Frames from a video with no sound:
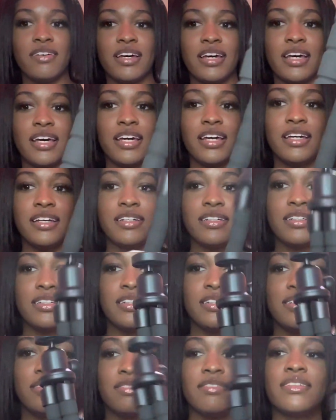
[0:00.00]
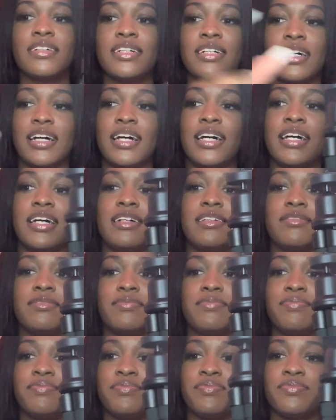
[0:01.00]
Okay. Okay.
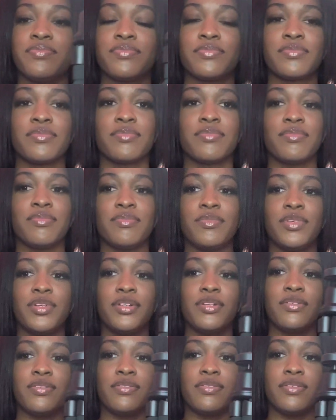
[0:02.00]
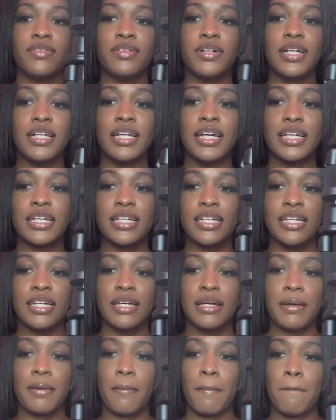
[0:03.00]
Beautiful. I like
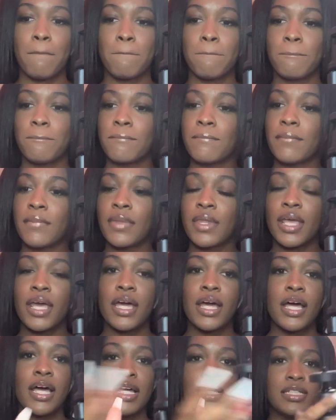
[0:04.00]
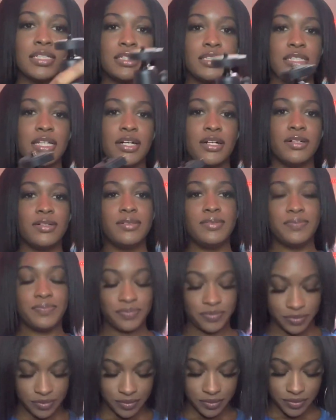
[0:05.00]
it. So
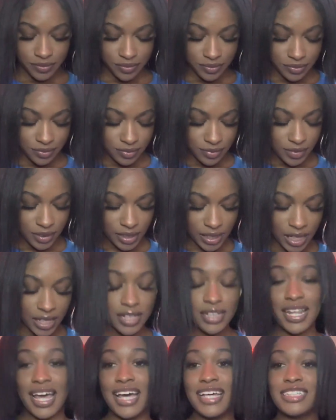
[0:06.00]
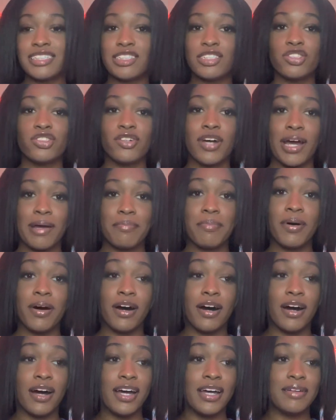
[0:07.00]
that is the
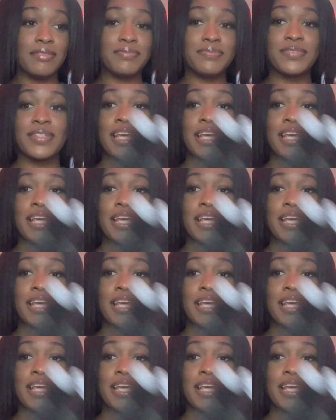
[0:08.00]
tripod.